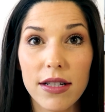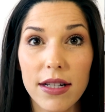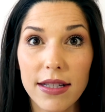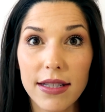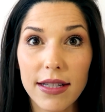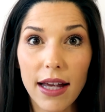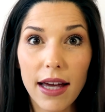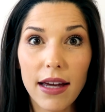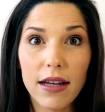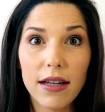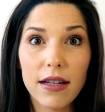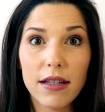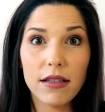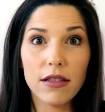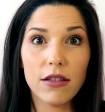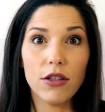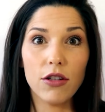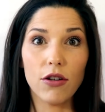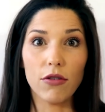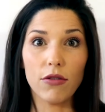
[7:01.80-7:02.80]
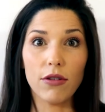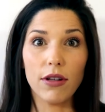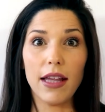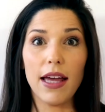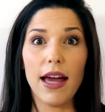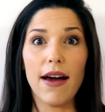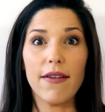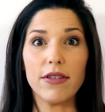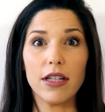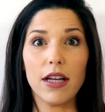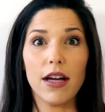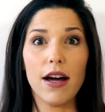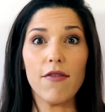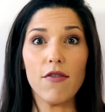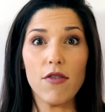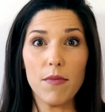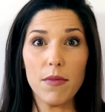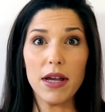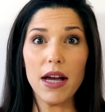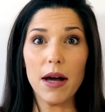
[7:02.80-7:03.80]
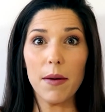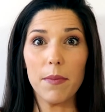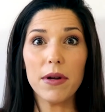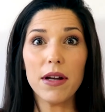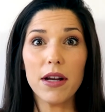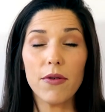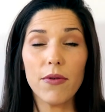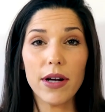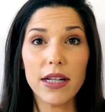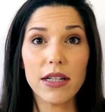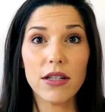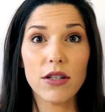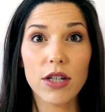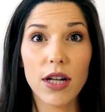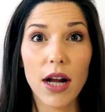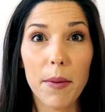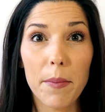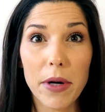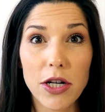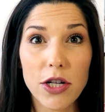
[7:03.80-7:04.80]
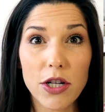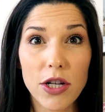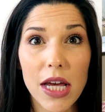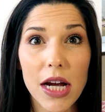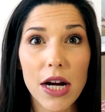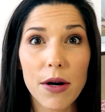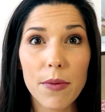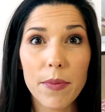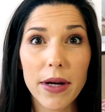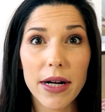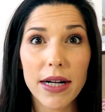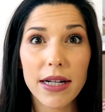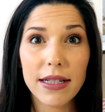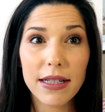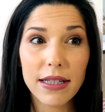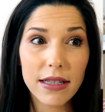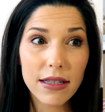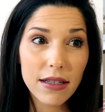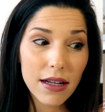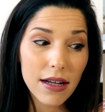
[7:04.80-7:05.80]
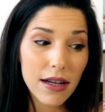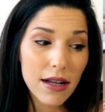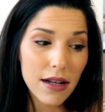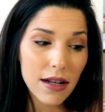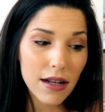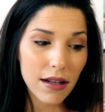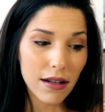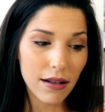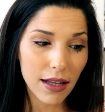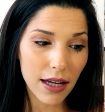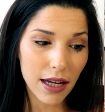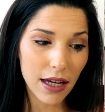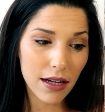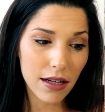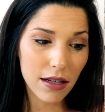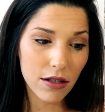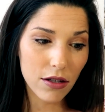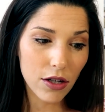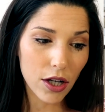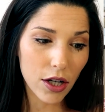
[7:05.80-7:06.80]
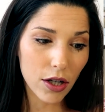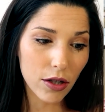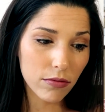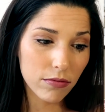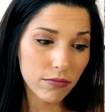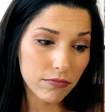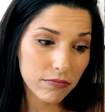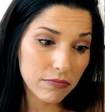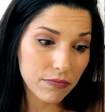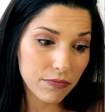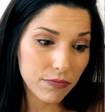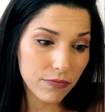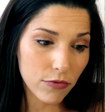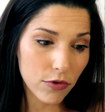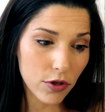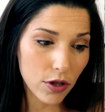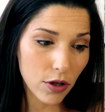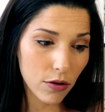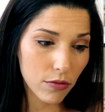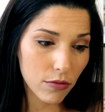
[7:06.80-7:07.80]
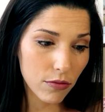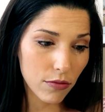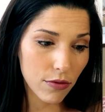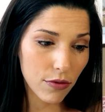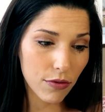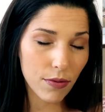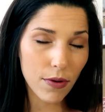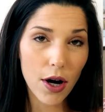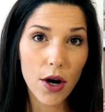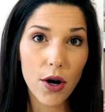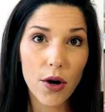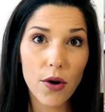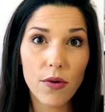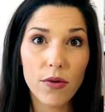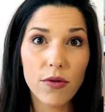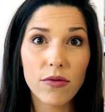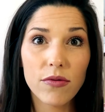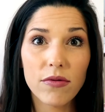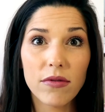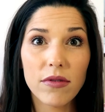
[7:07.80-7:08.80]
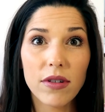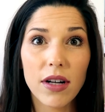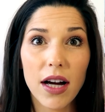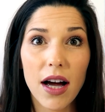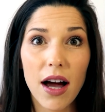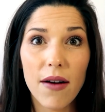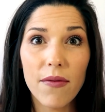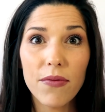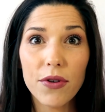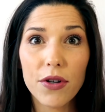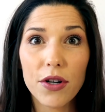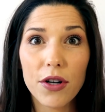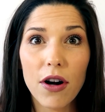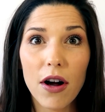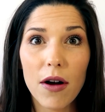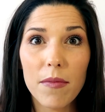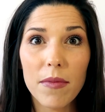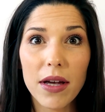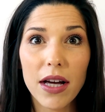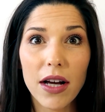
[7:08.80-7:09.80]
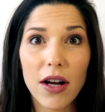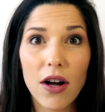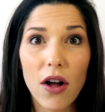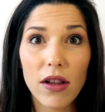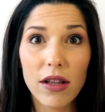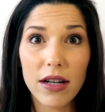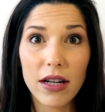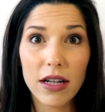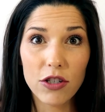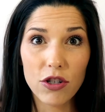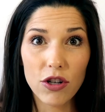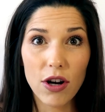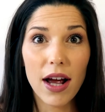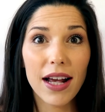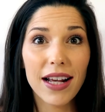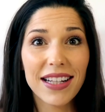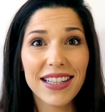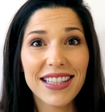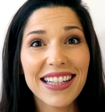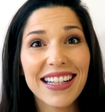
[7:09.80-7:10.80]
It's like, you don't really have to cover me up anyways, there's not much there, but it's like, you know, don't throw a comforter on me and call it a dress.